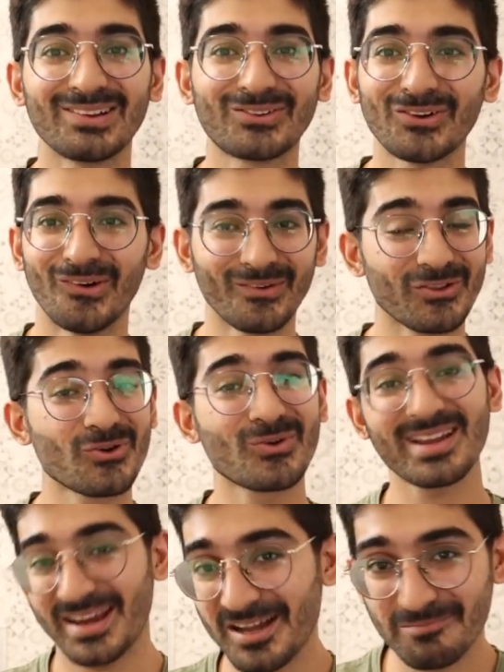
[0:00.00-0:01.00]
So you
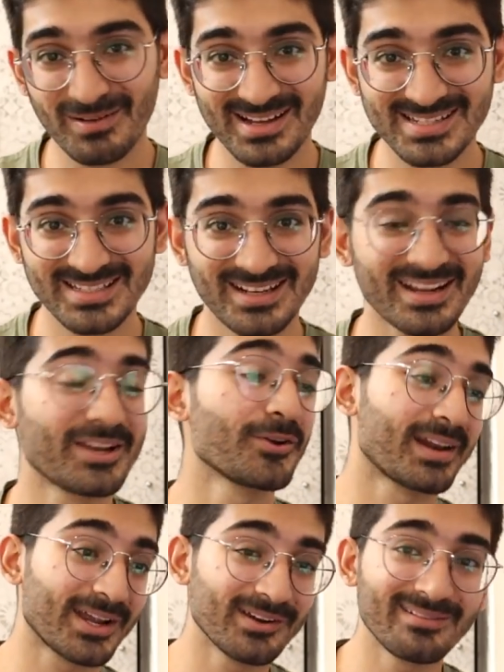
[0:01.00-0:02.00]
could eat pasta in
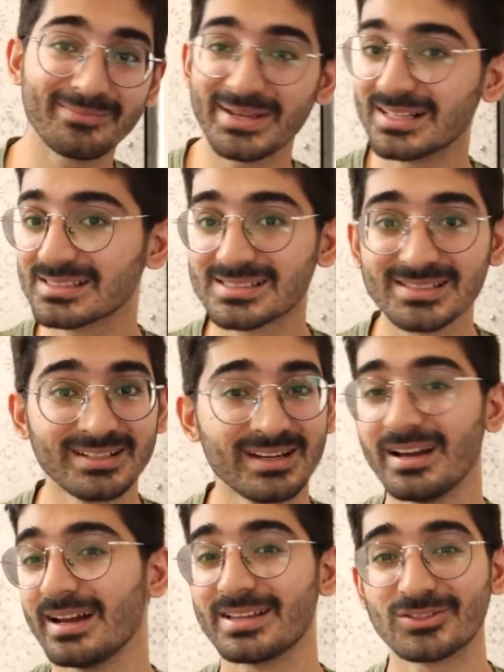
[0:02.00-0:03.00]
your regular meals.
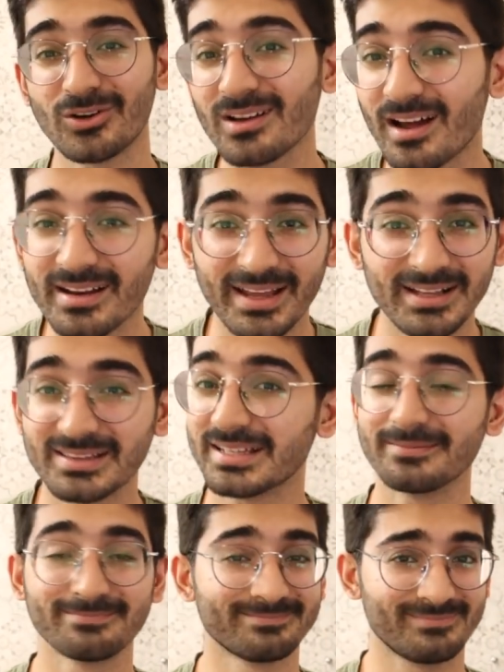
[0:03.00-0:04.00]
It's not
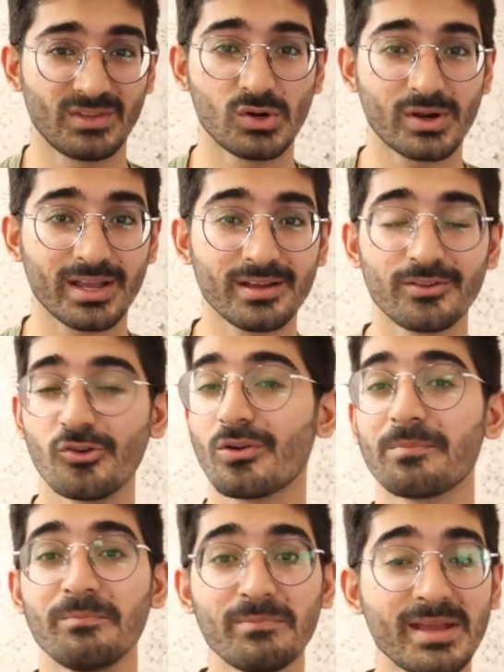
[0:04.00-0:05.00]
unhealthy, okay? You
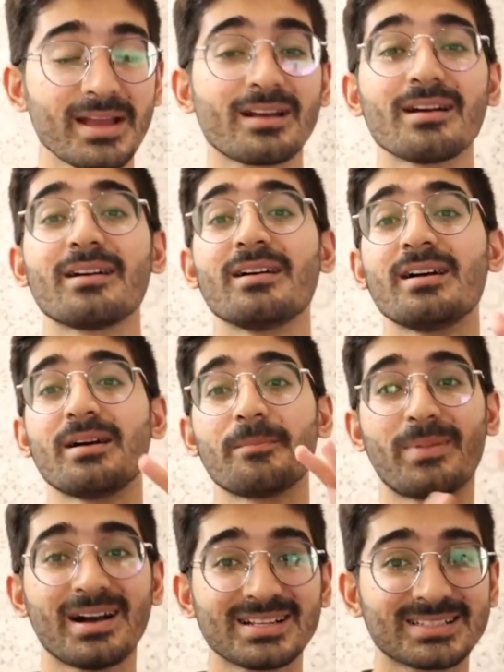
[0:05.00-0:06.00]
could make
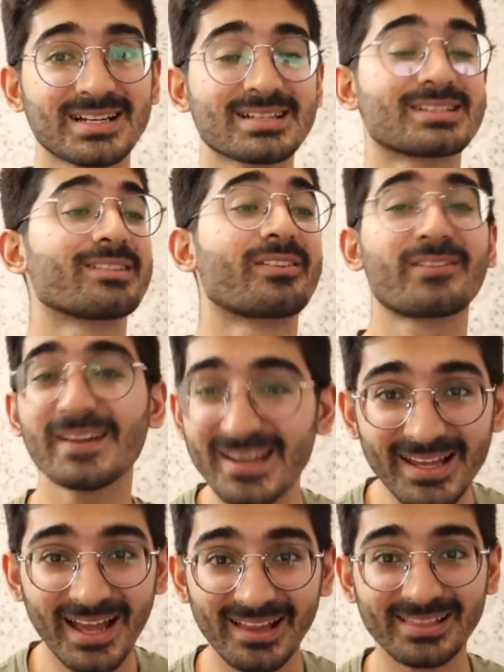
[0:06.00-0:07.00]
pastas
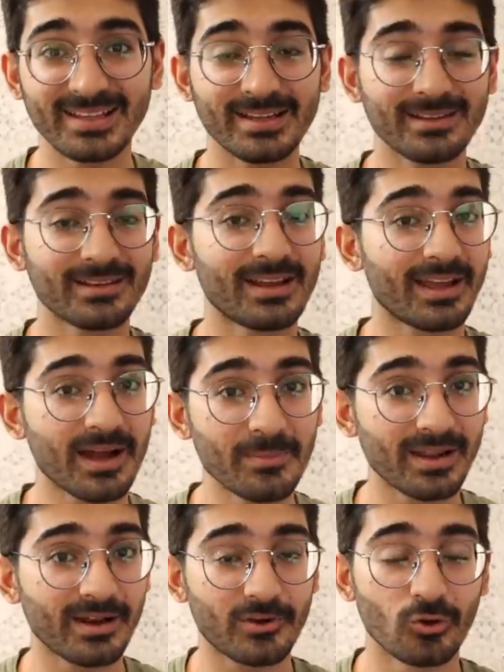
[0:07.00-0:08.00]
really healthy, like I
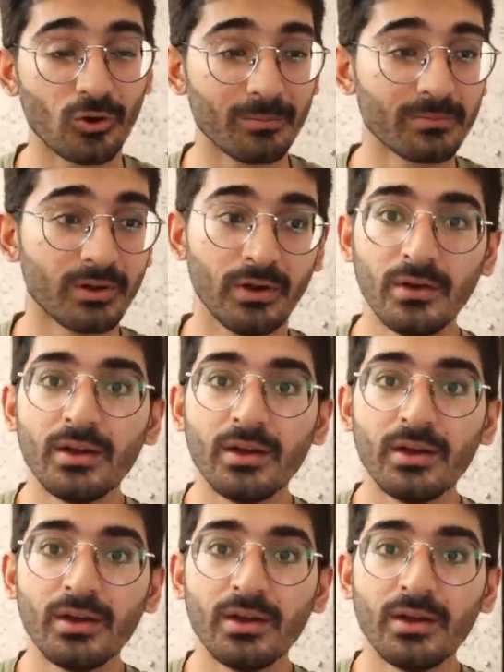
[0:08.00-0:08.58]
make at home.